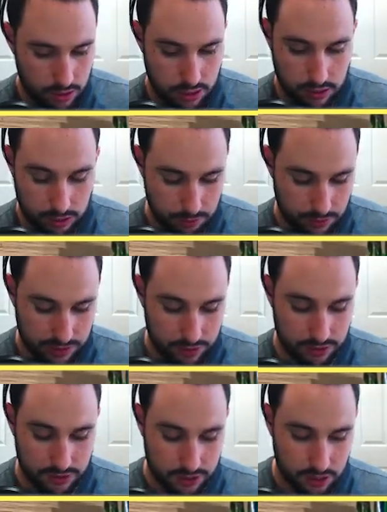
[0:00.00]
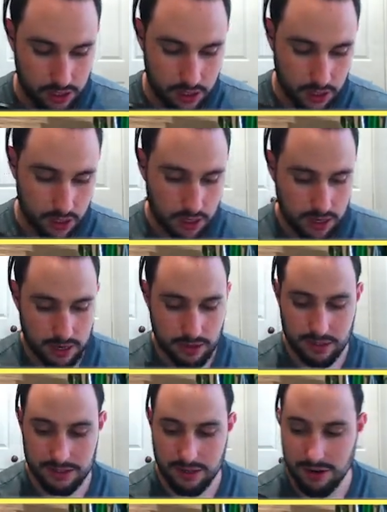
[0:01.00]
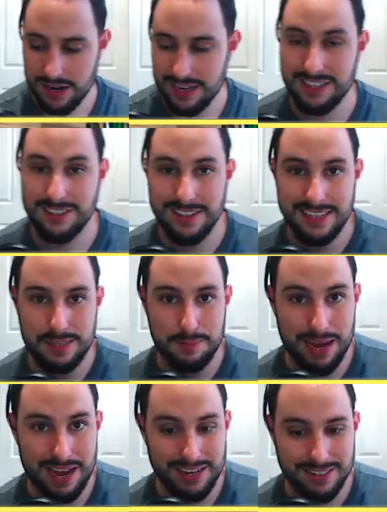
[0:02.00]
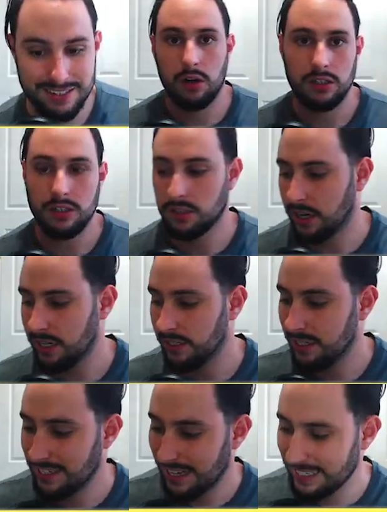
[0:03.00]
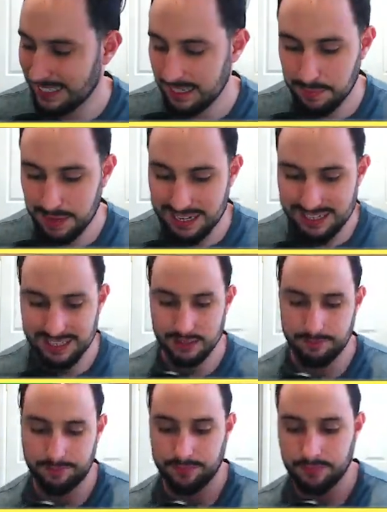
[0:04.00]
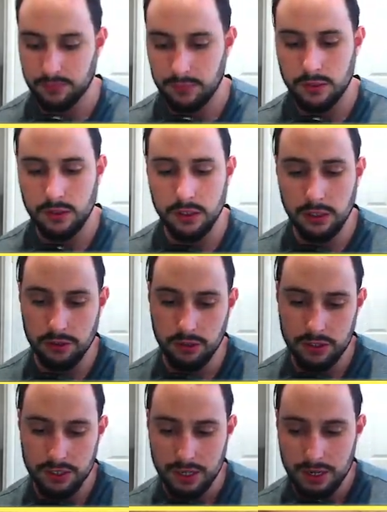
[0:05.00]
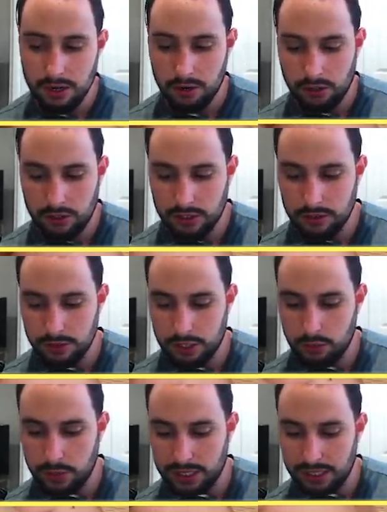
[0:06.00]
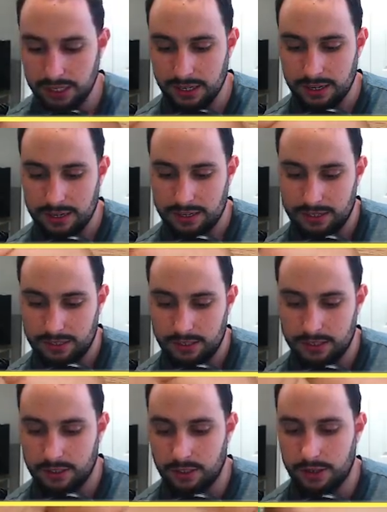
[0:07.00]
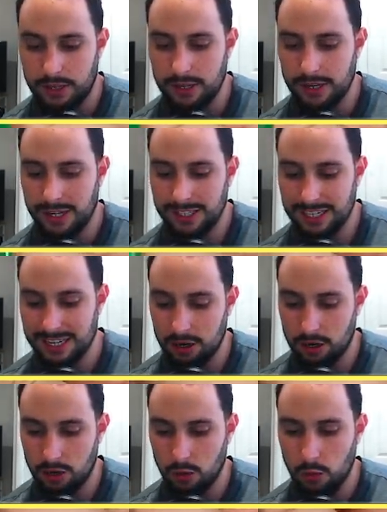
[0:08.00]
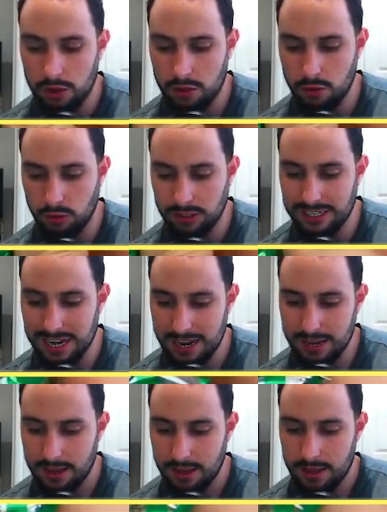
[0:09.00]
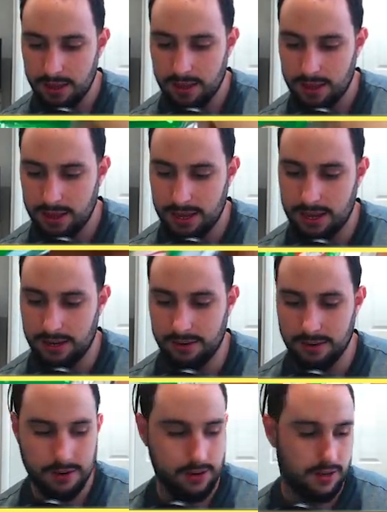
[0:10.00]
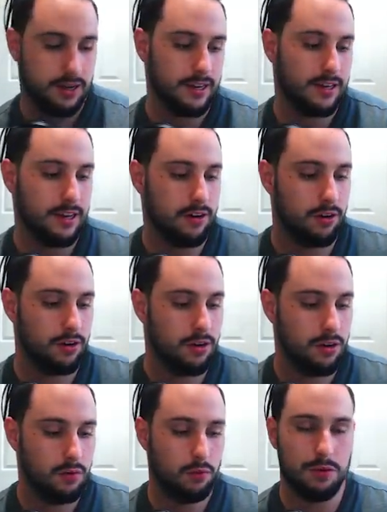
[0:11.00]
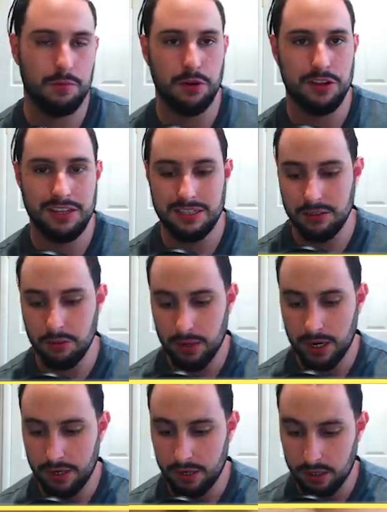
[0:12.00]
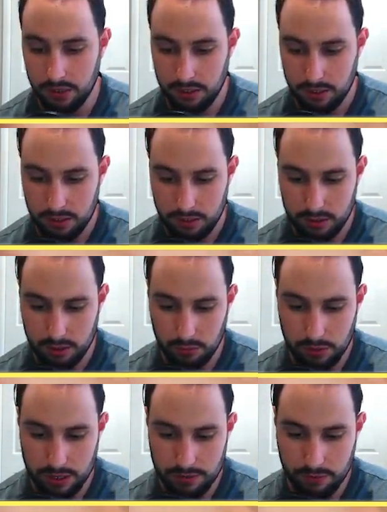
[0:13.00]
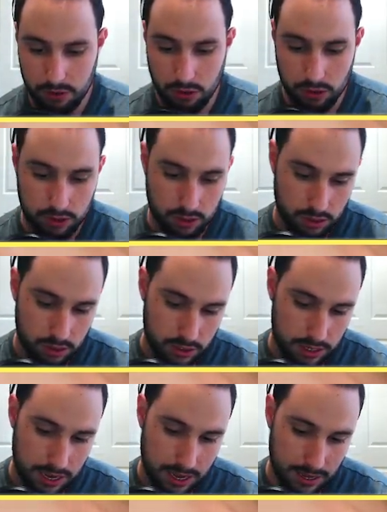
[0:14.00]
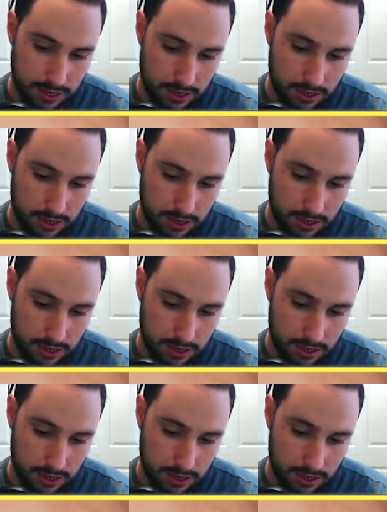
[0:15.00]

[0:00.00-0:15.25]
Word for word: Let's put that to the side. Now let's crack into these packs. So let's crack into these eighteen packs here. Let's do this relatively quickly so that you guys can get on with your day and I can get on with putting these into a binder. So we have got a